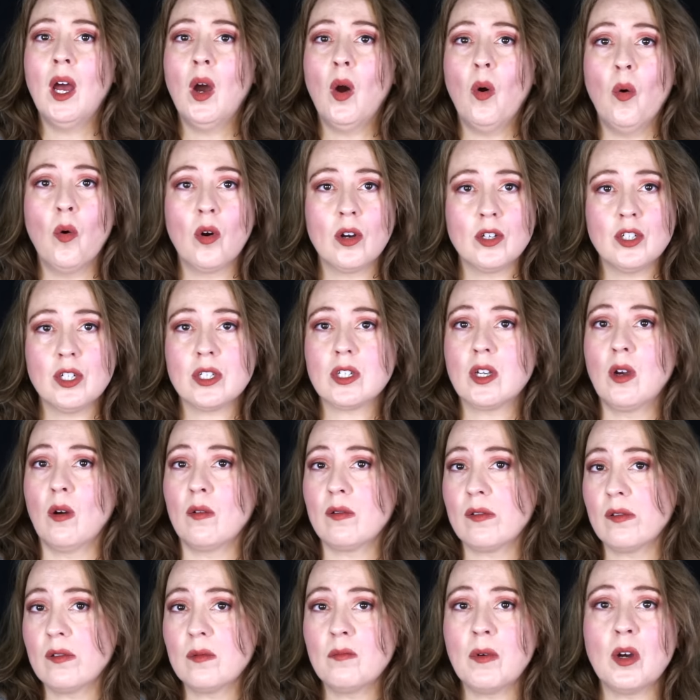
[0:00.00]
or just go
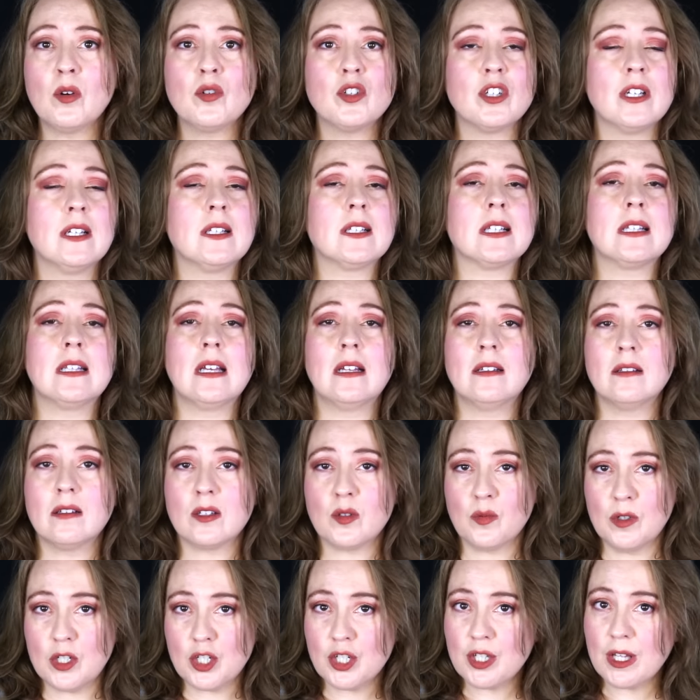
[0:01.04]
through the motions and then
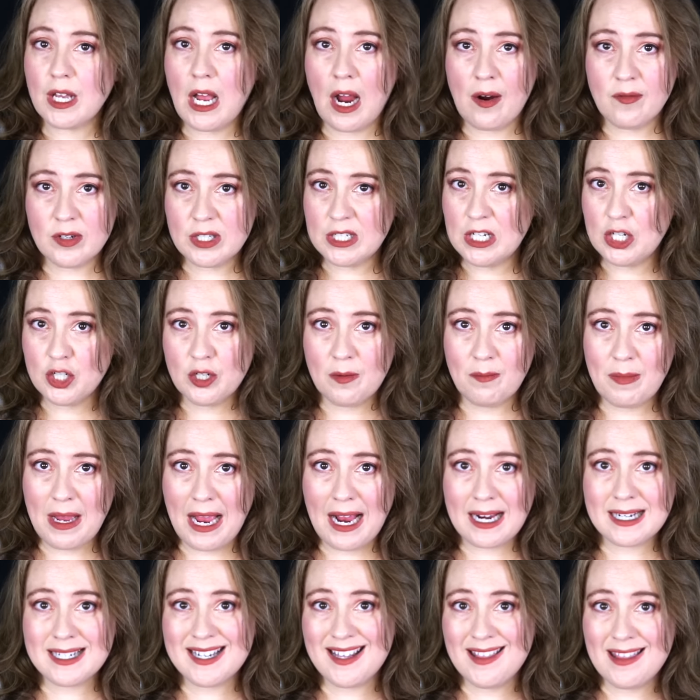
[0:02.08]
switch the conversation
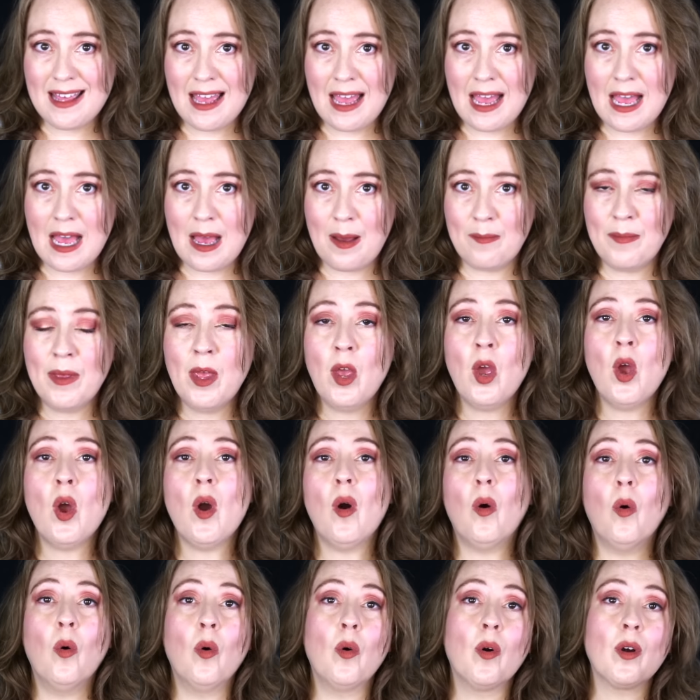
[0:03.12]
back to them,
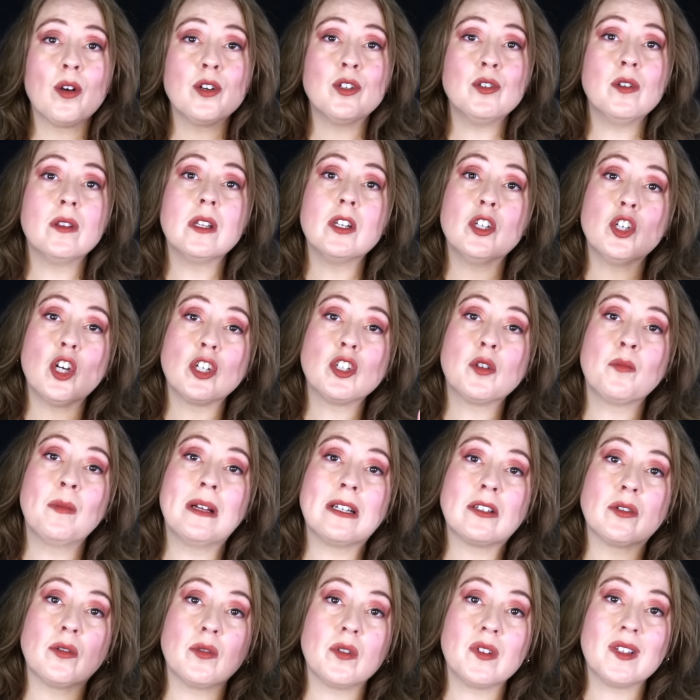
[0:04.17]
or do the
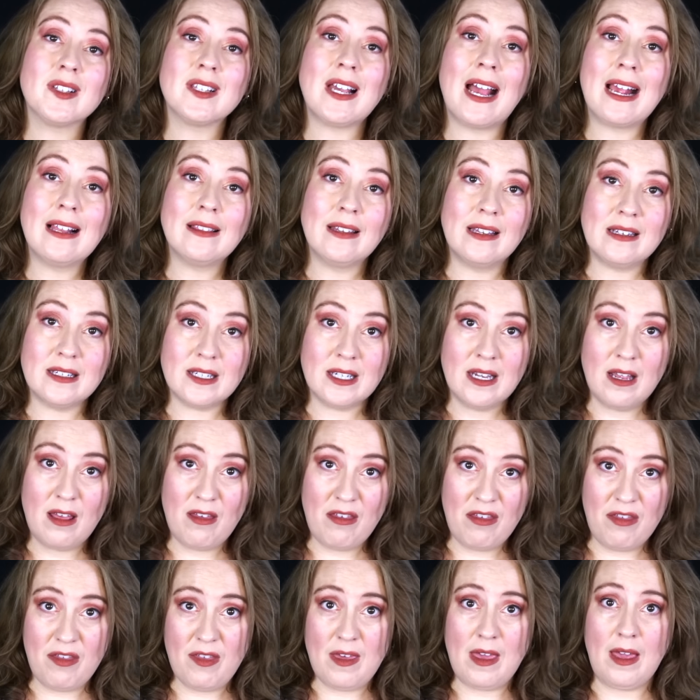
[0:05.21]
judgmental silent
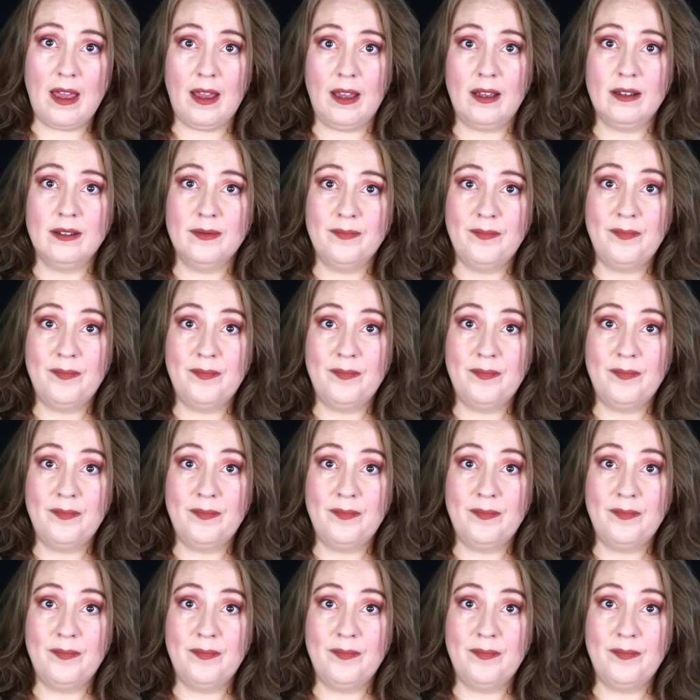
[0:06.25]
thing?